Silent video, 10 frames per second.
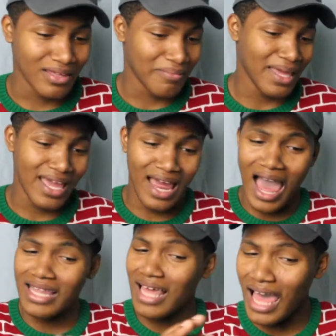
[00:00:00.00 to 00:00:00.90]
Man,
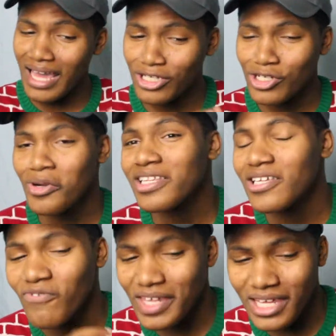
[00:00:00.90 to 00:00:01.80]
I enjoyed
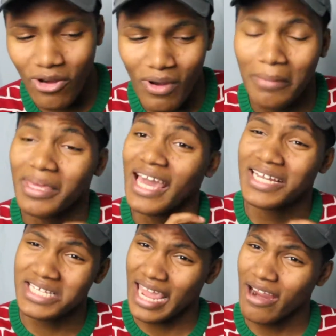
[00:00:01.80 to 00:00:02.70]
this video. I'm kind
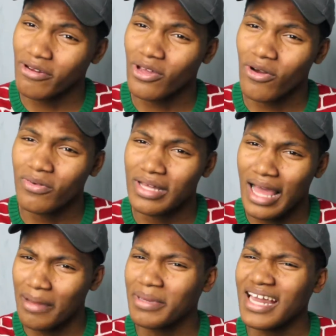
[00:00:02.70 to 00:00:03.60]
of scared though.
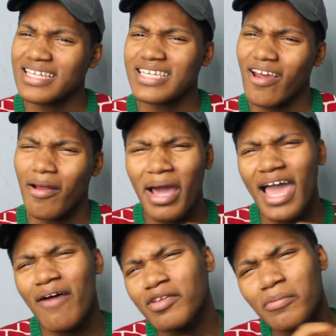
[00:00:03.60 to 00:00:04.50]
I'm kind of scared. I might
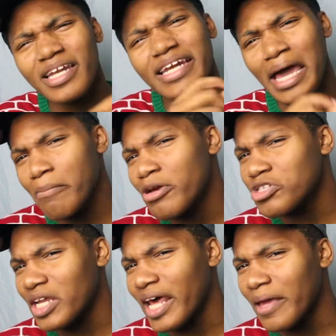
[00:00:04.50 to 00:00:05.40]
have a little bit of
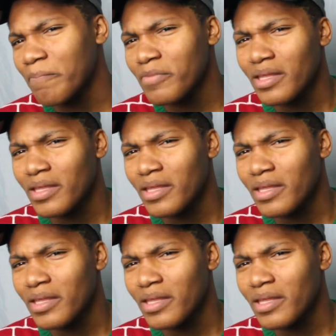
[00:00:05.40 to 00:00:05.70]
nightmares tonight.